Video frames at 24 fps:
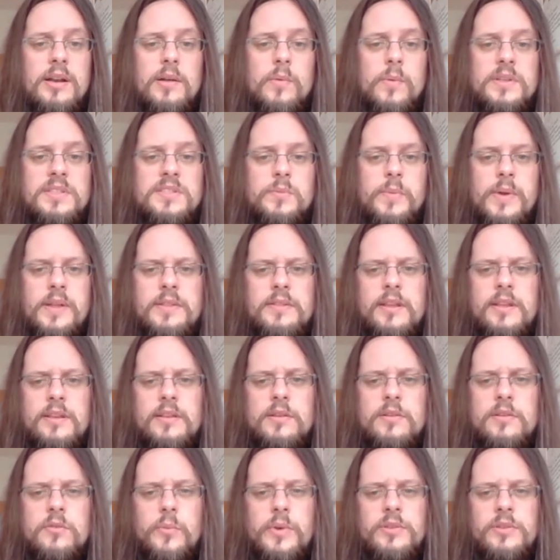We're threatening
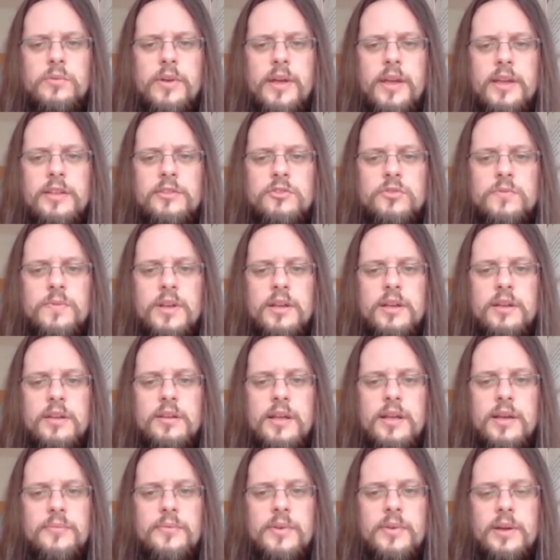queen to
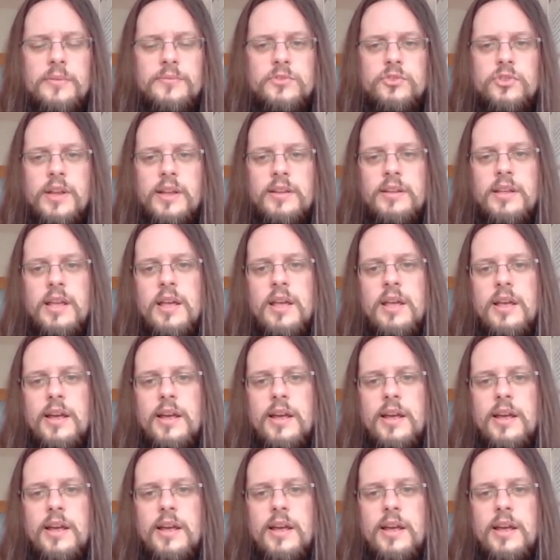f5 check,